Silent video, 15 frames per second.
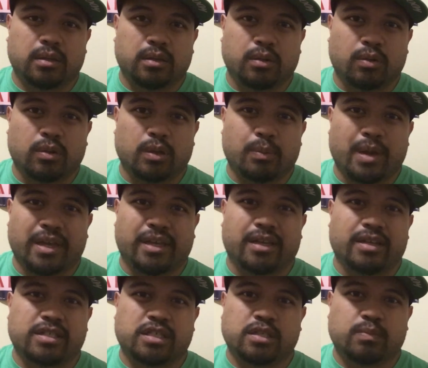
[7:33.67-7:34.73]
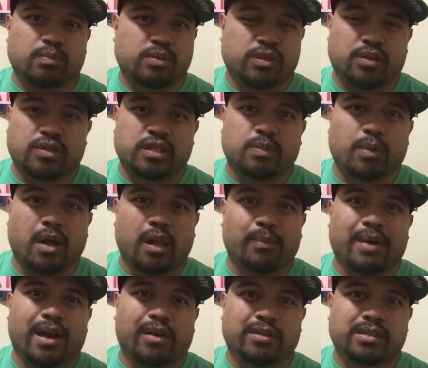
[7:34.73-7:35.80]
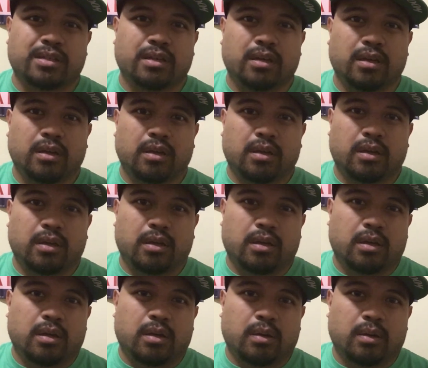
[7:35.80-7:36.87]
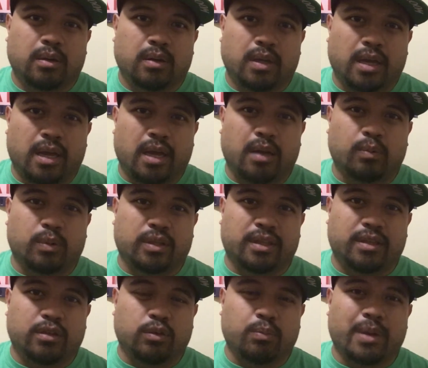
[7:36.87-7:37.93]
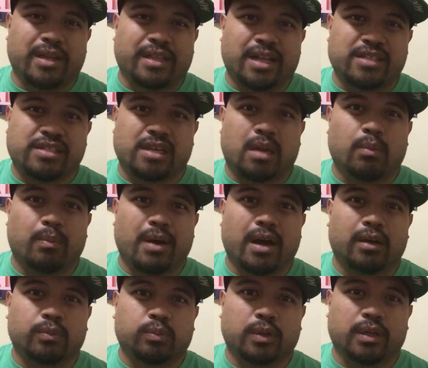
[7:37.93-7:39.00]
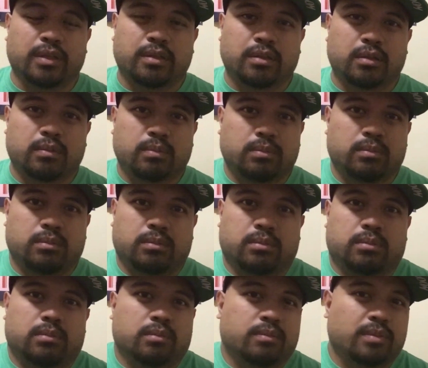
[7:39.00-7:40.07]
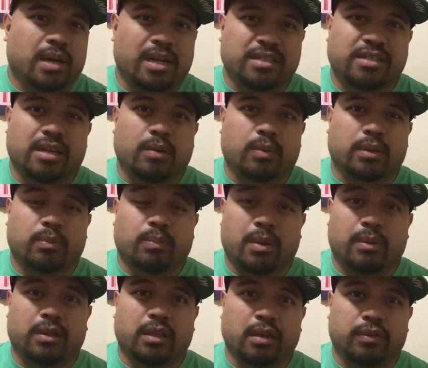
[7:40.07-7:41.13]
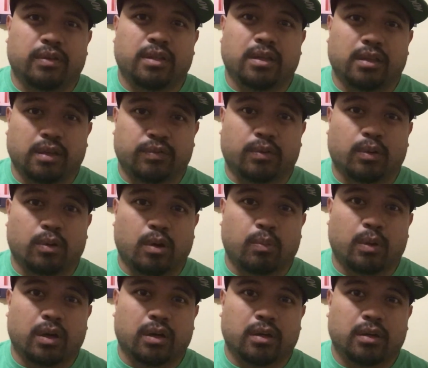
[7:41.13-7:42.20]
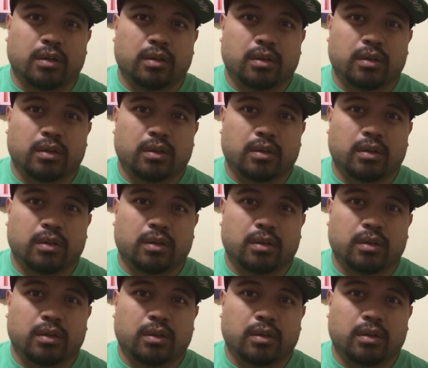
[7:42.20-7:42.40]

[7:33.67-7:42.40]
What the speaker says: you're only making a certain small amount. And you'd make that same amount with, I'd say, with maybe Lyft or Uber,